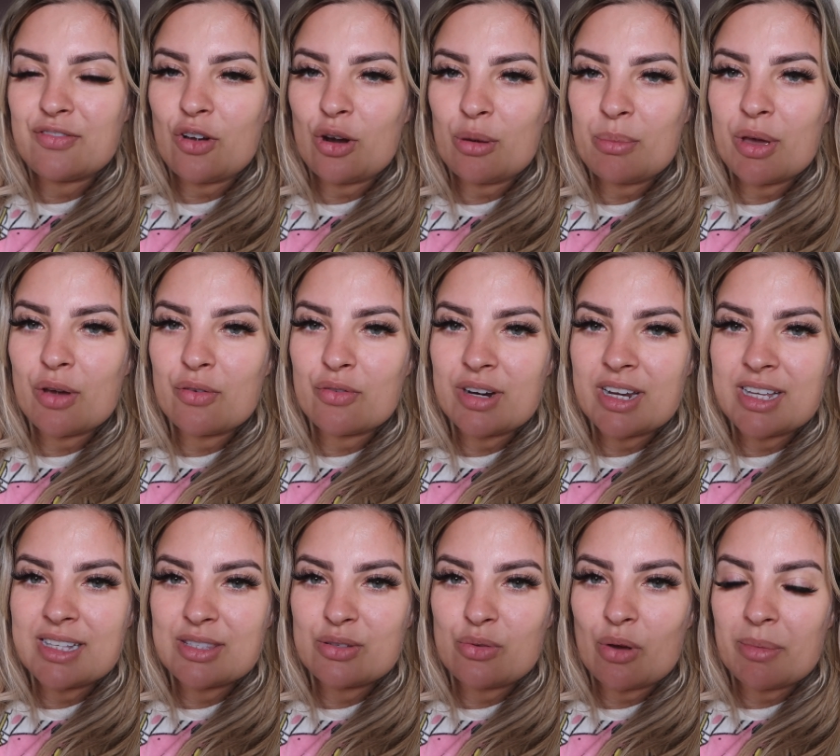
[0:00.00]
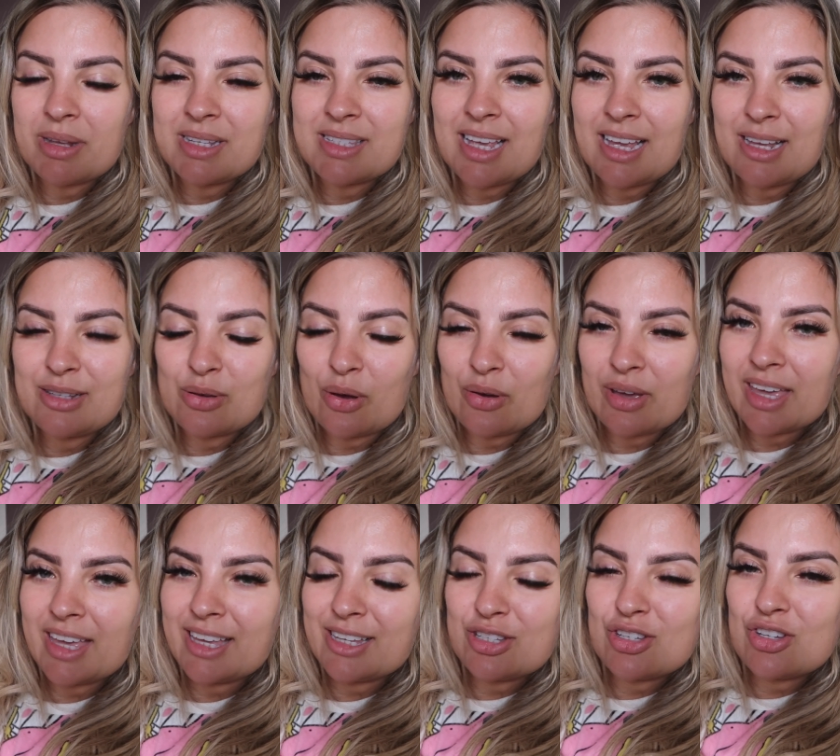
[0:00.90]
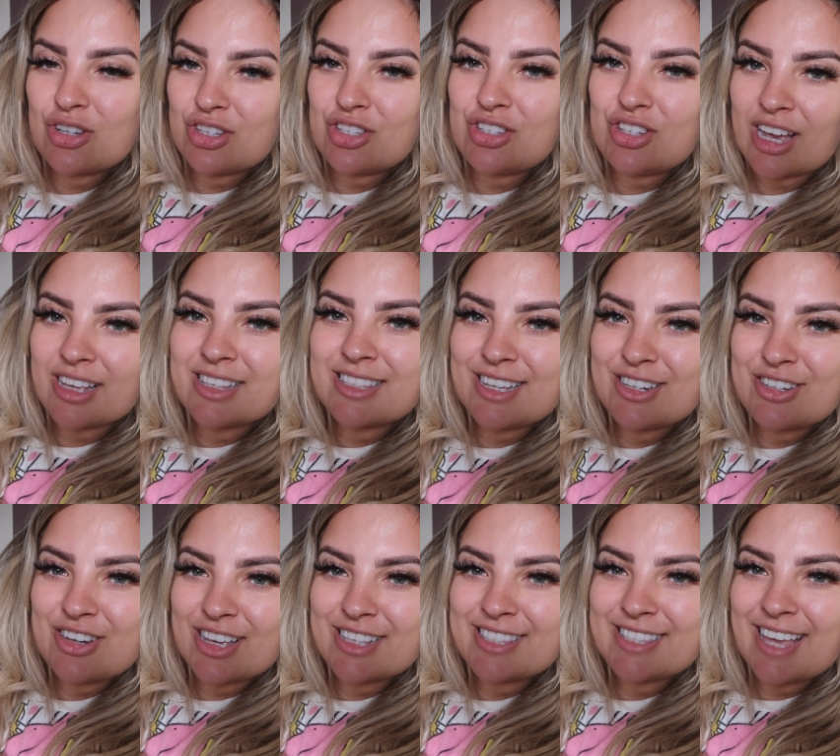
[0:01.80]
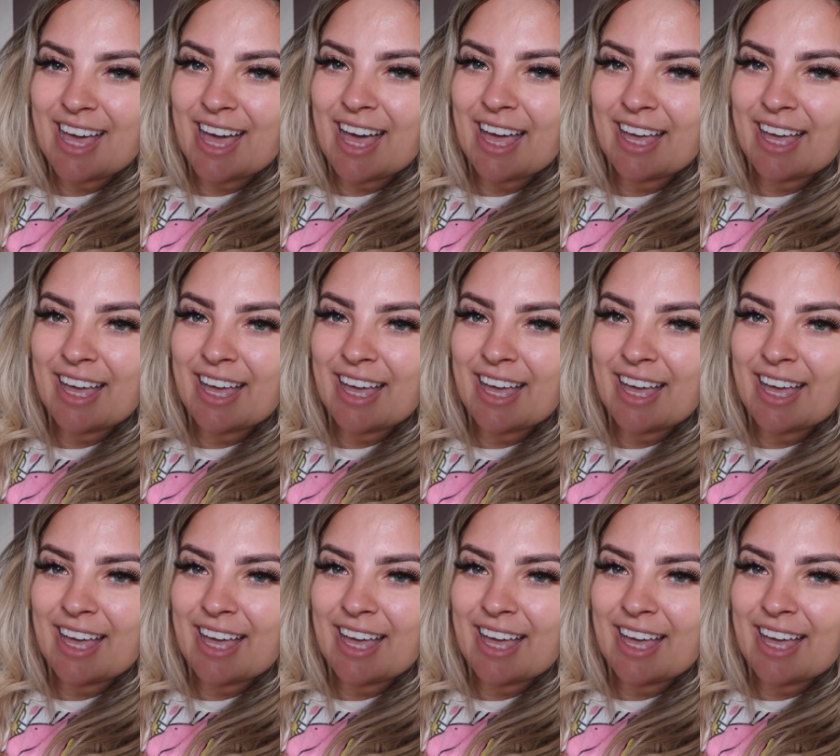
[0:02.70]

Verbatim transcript: Follow me over on Instagram and TikTok. It is just Jessica Jessica